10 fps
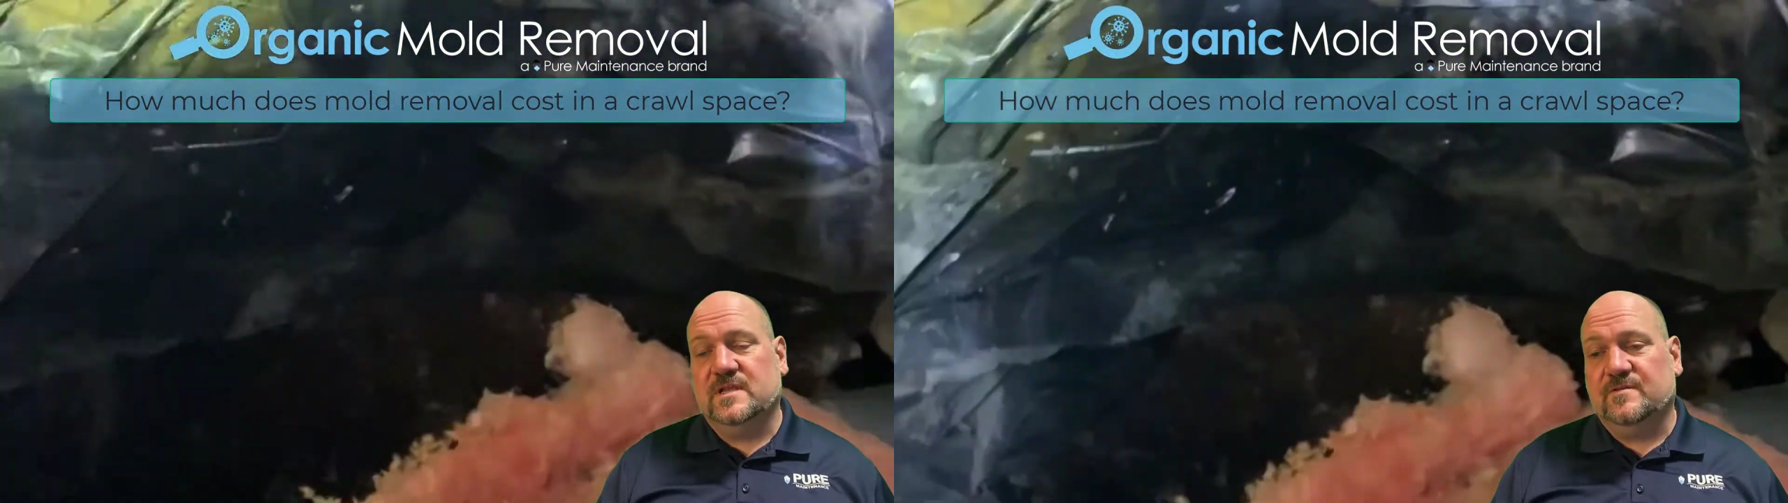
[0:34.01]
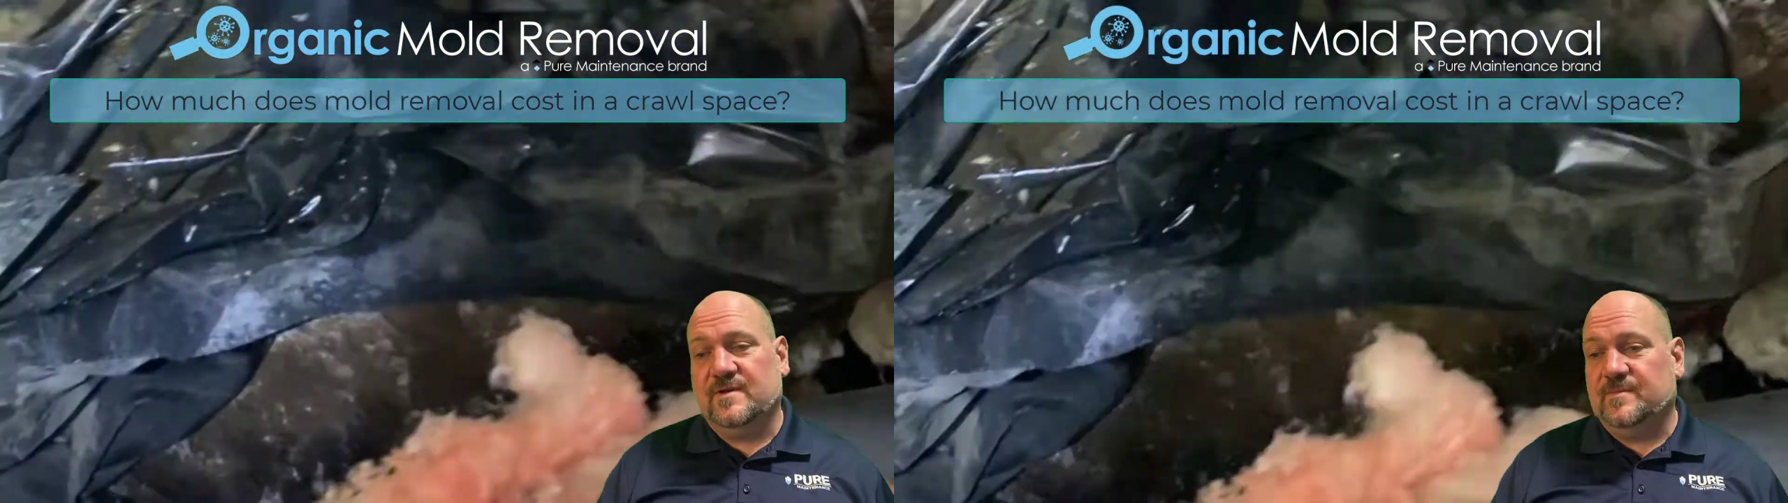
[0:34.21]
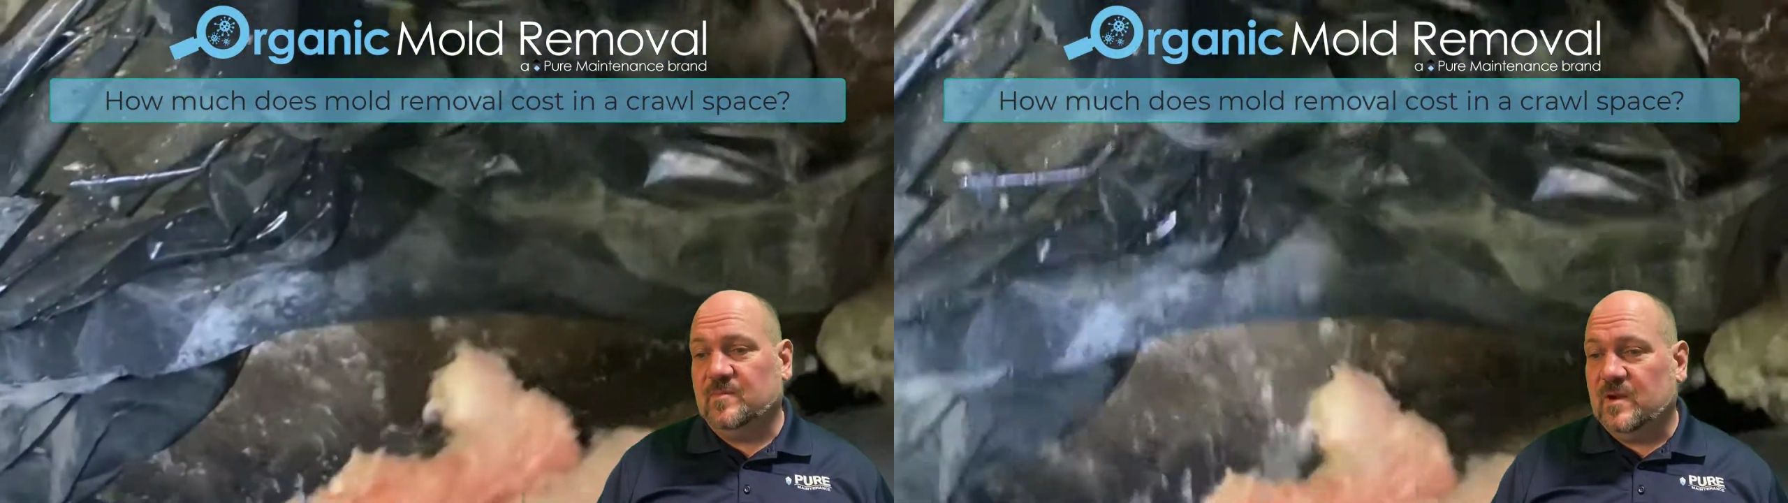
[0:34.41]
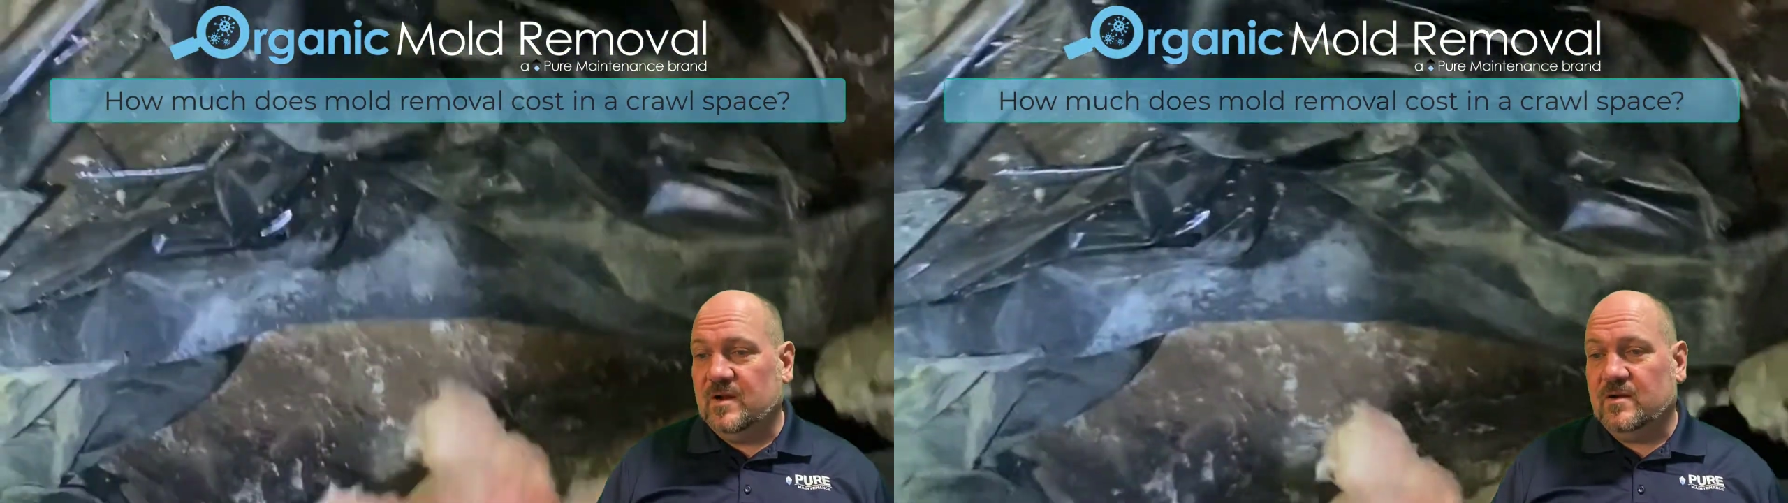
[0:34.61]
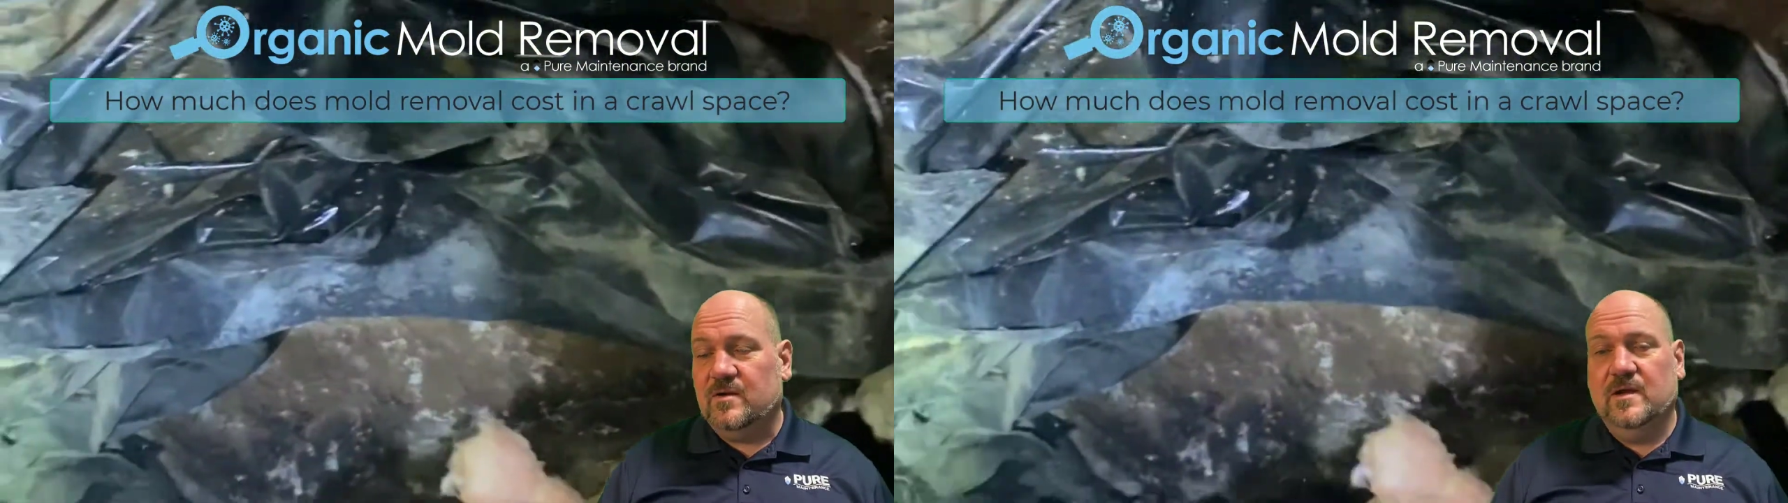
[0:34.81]
the vapor
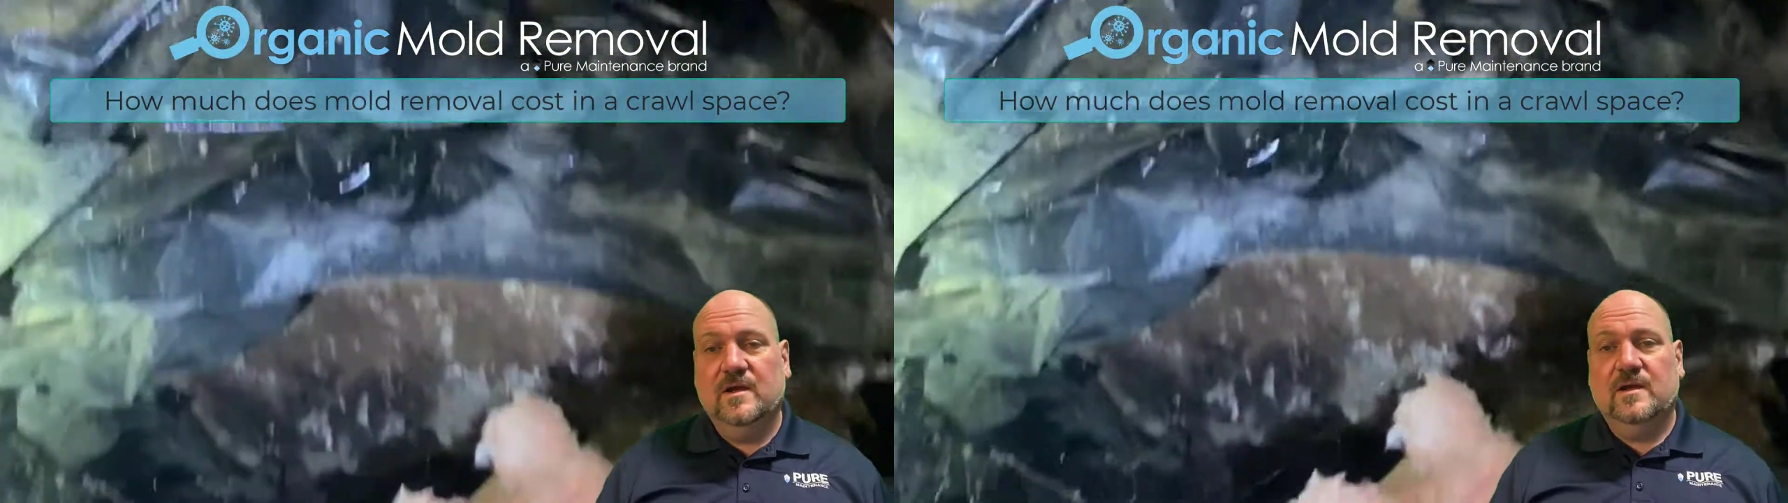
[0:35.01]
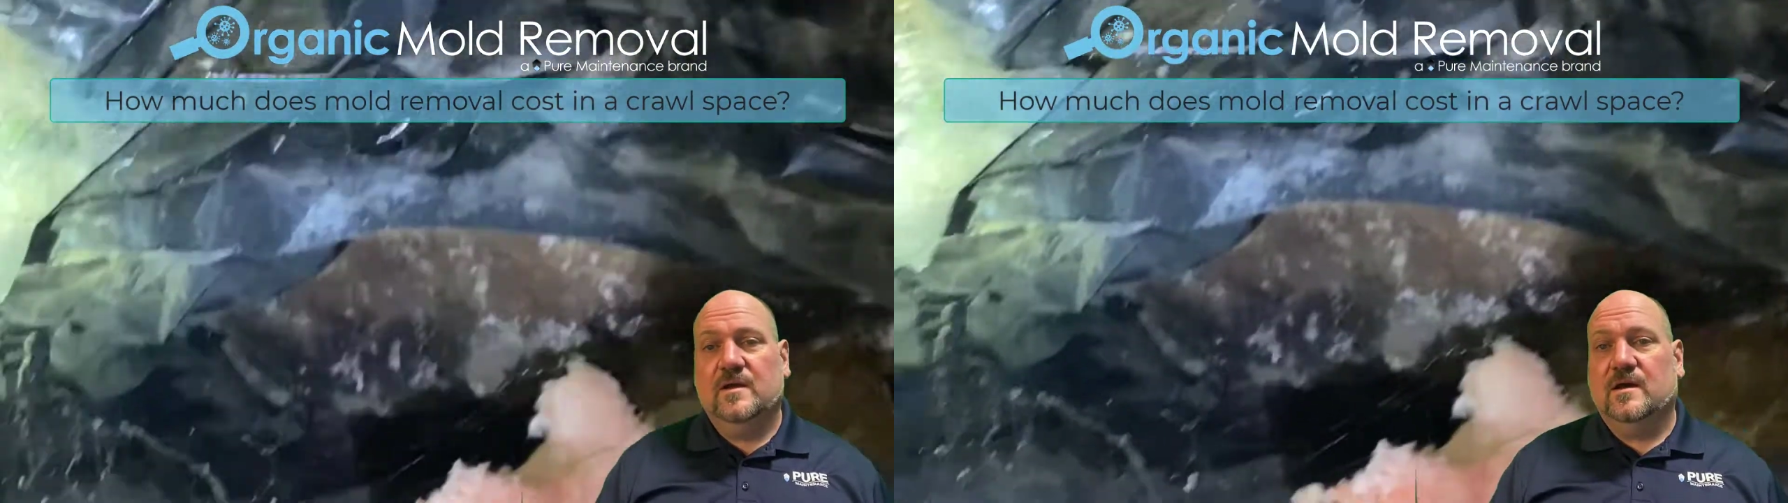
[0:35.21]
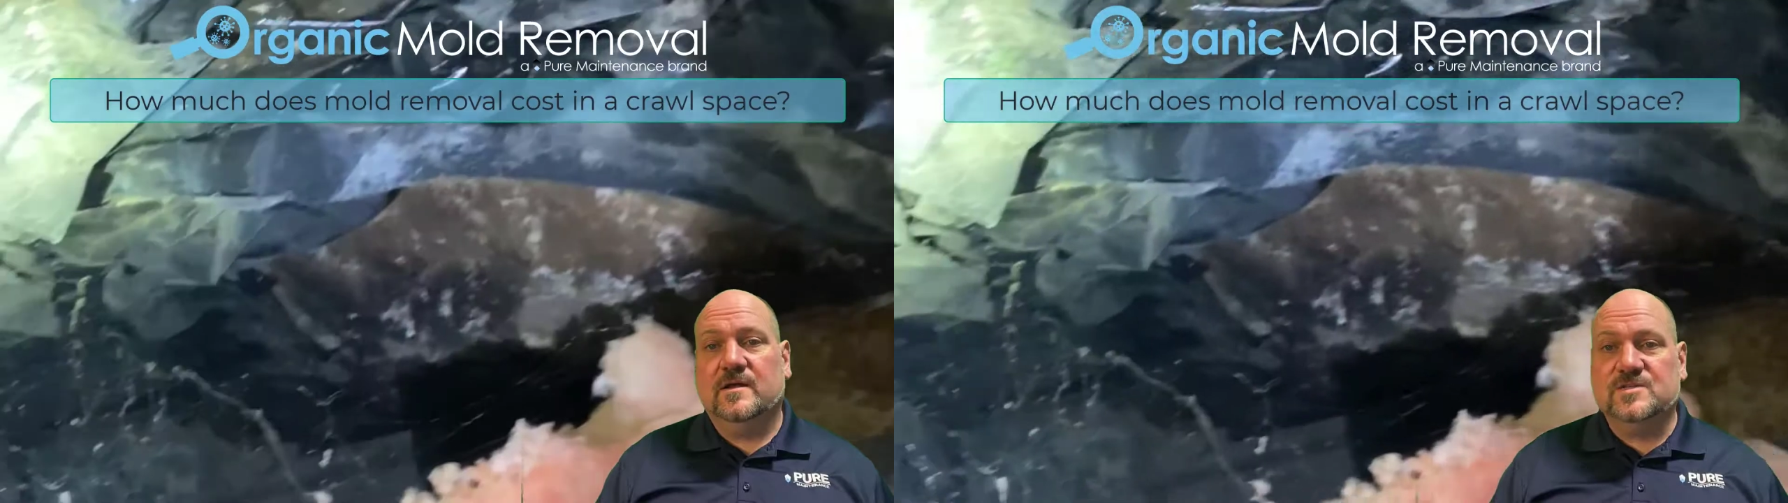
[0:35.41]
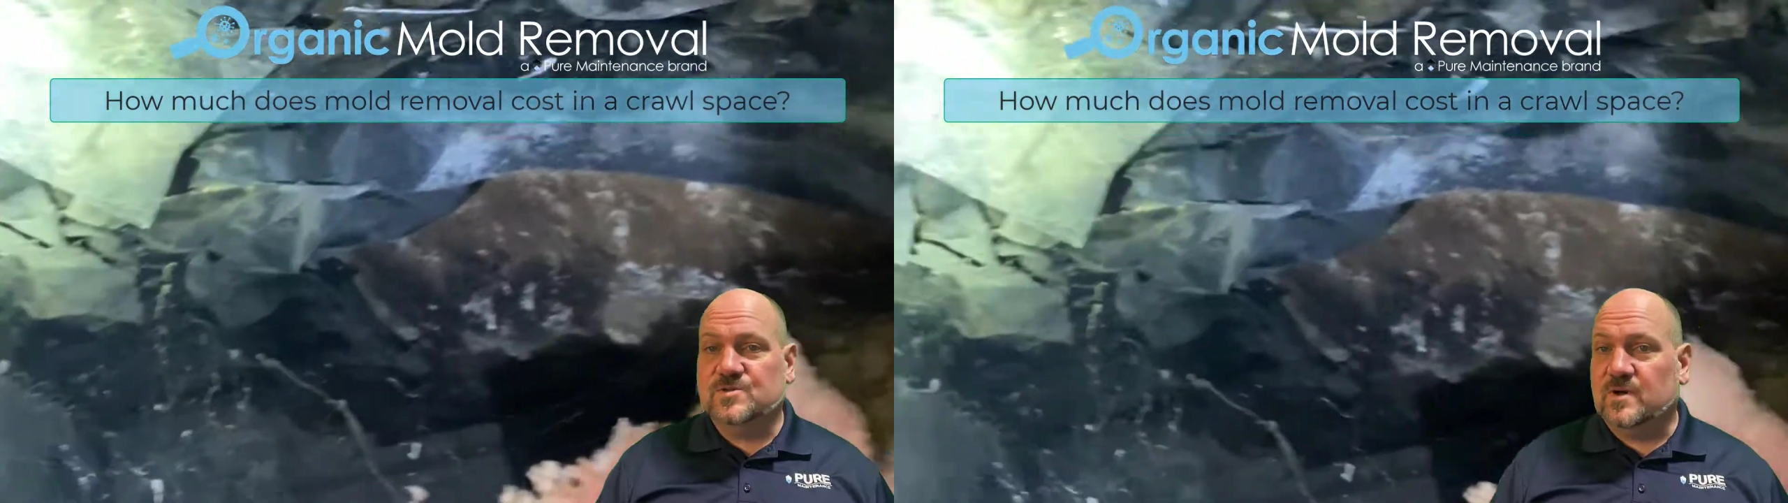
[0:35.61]
barrier. Uh, it's